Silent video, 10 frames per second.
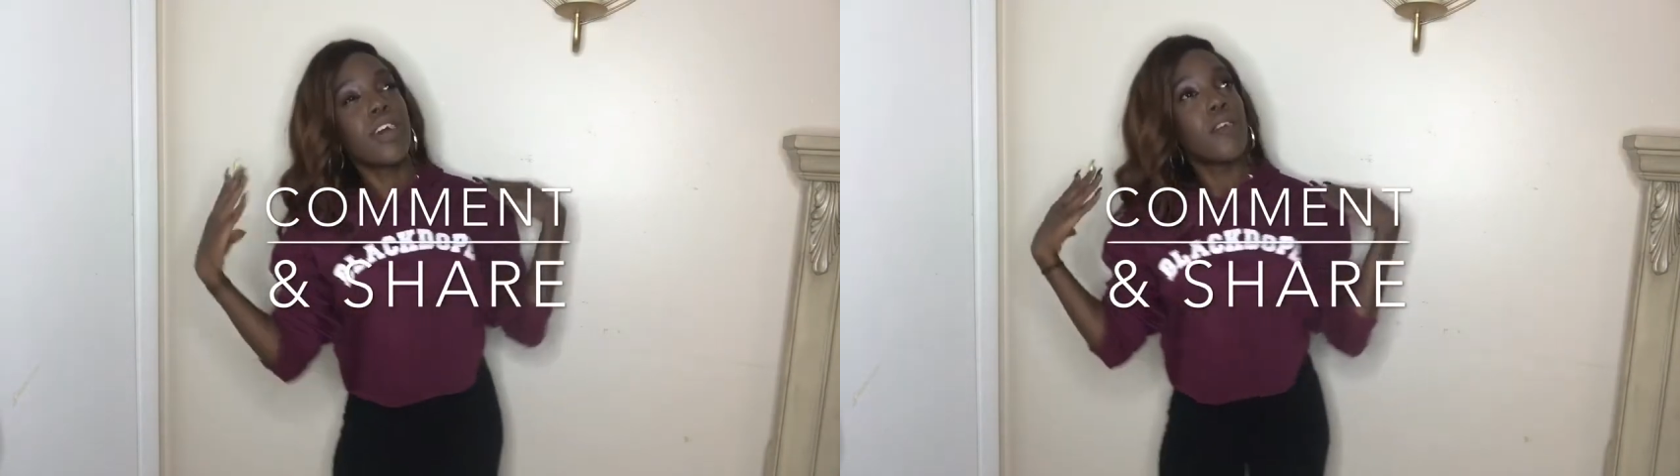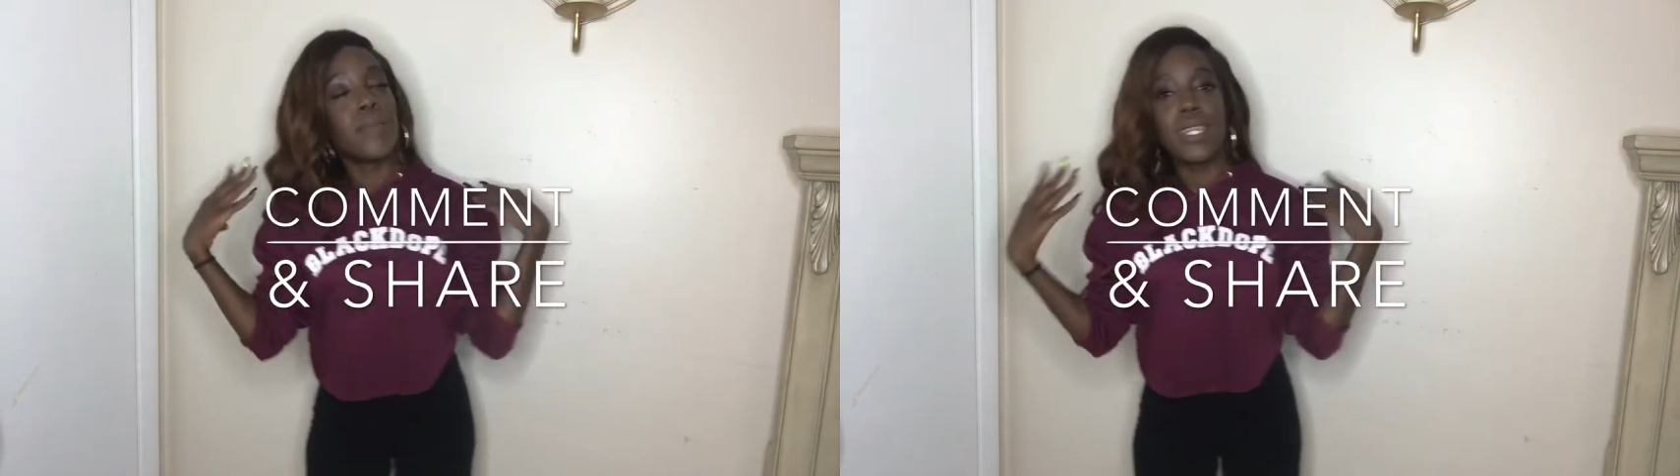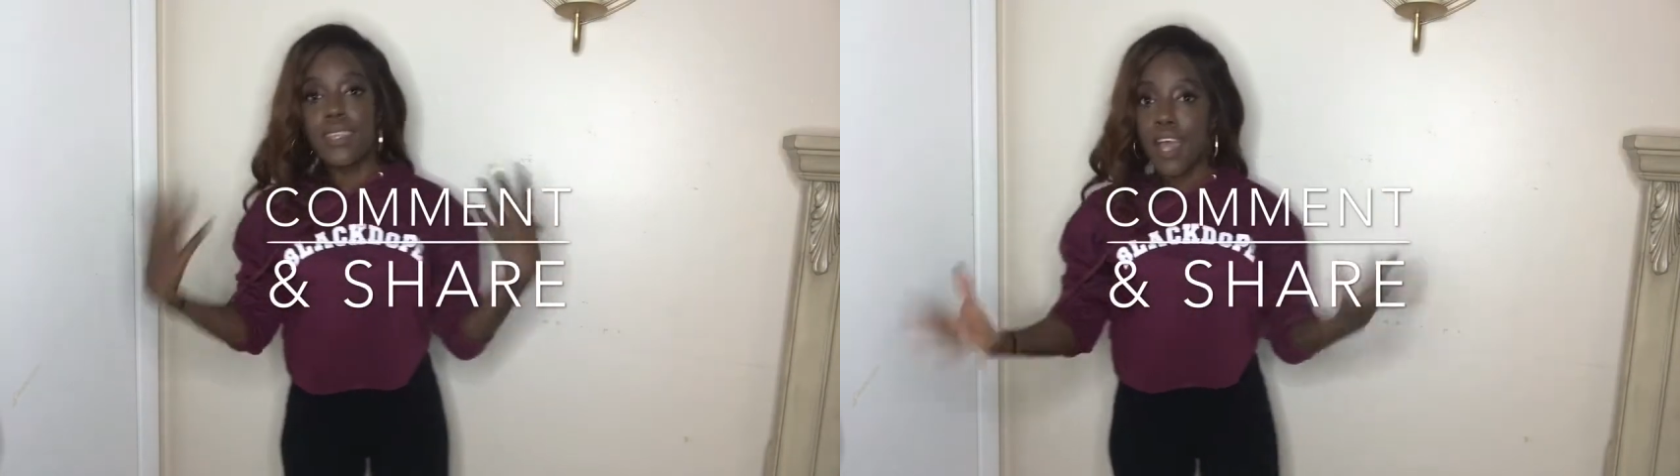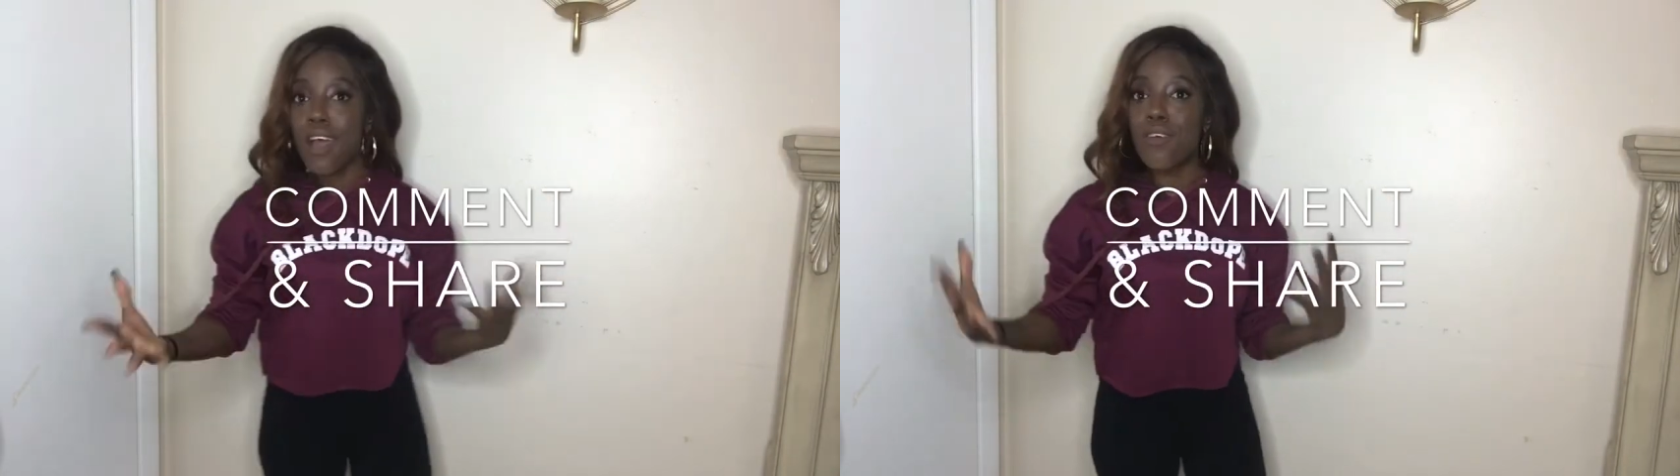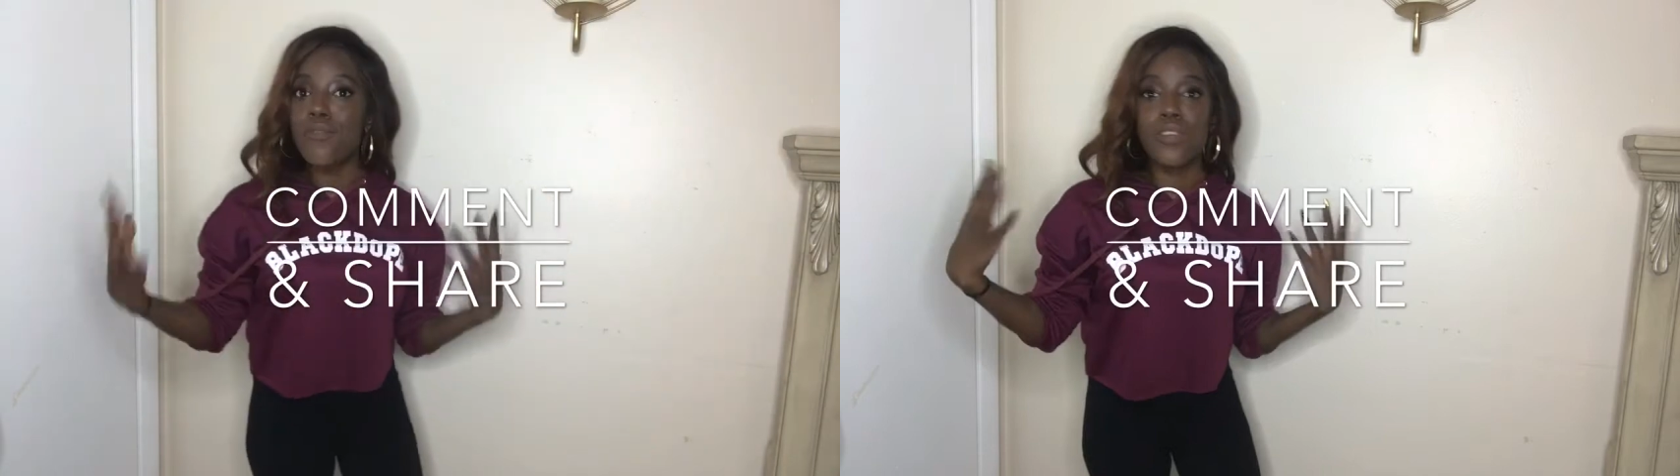held me
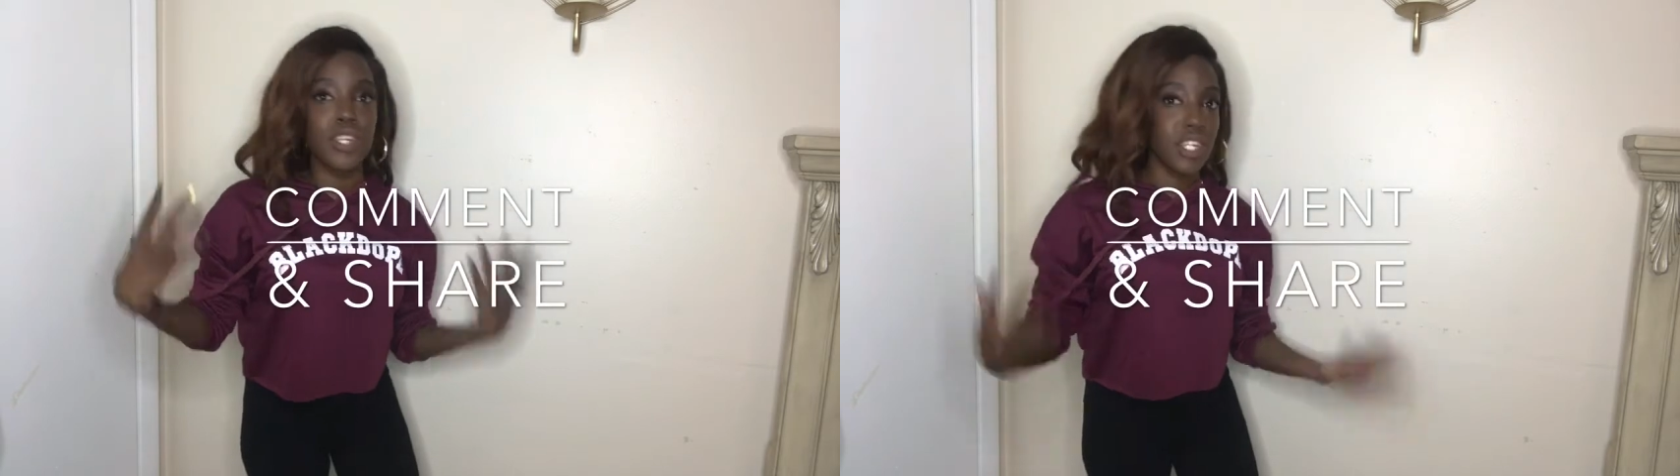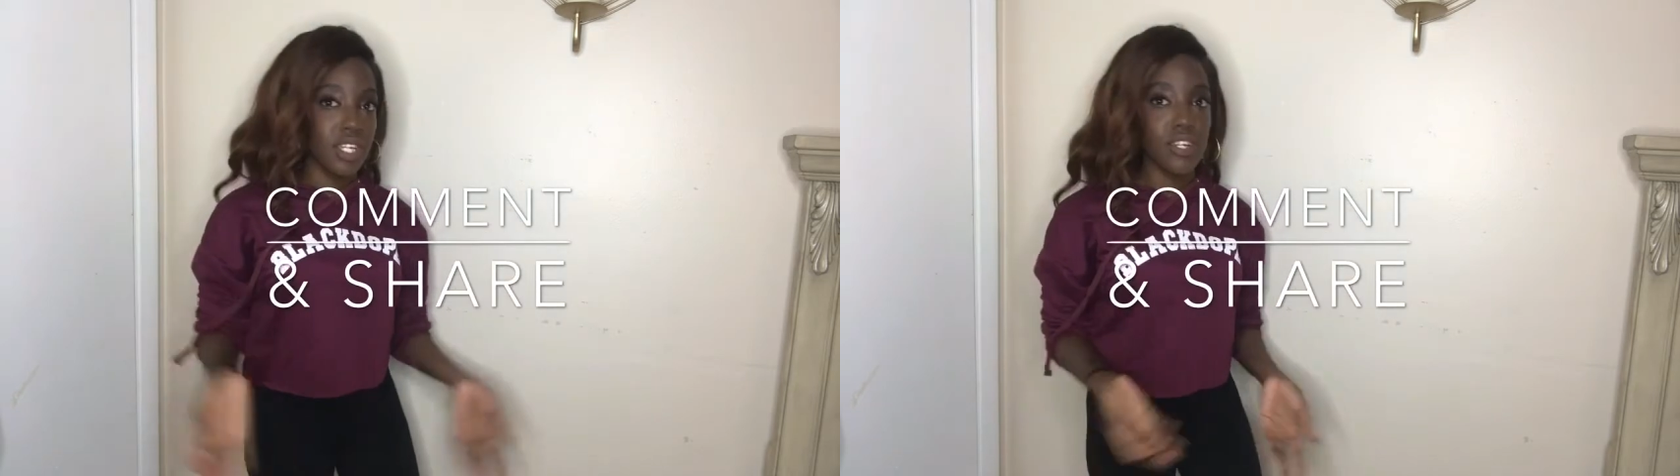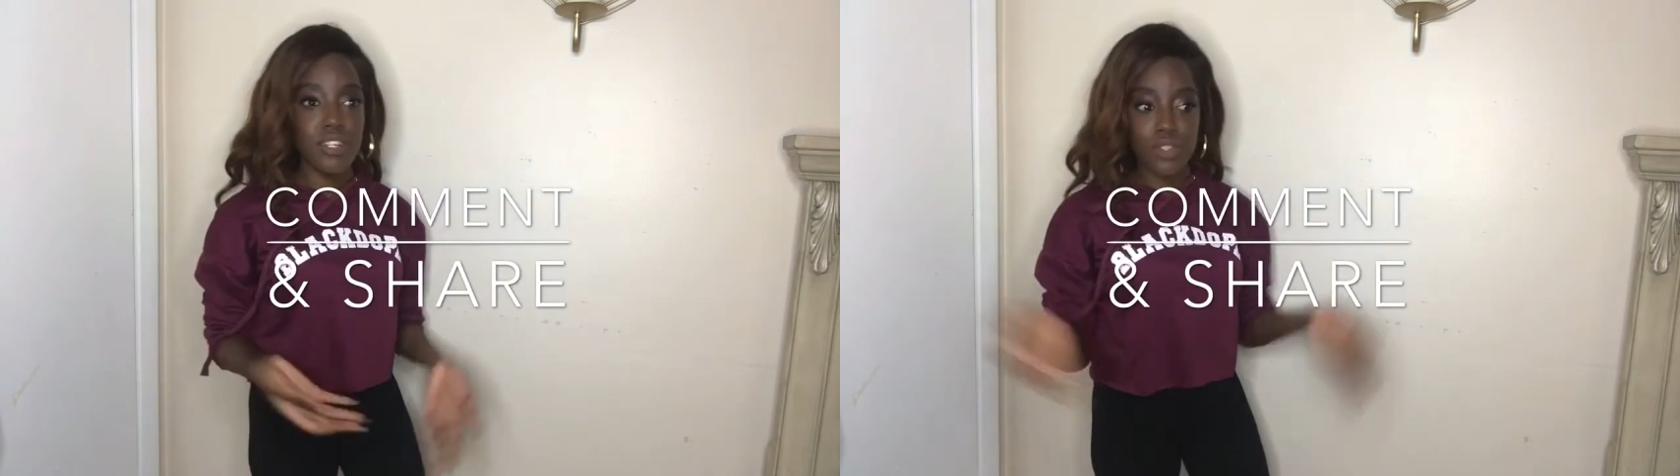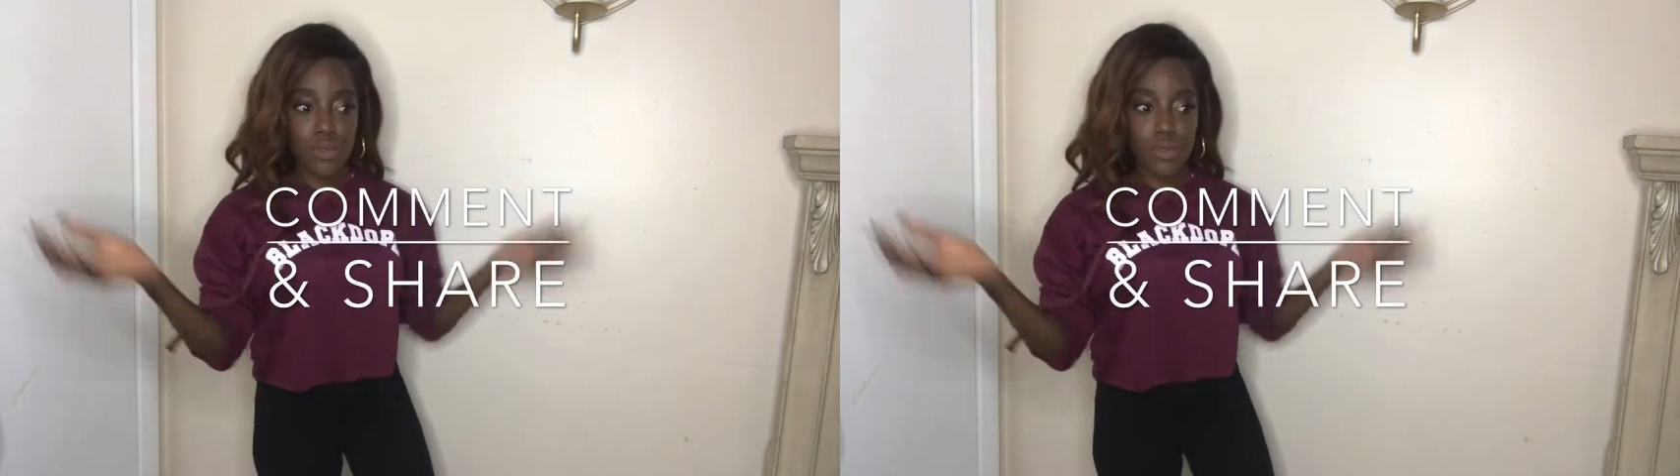down for years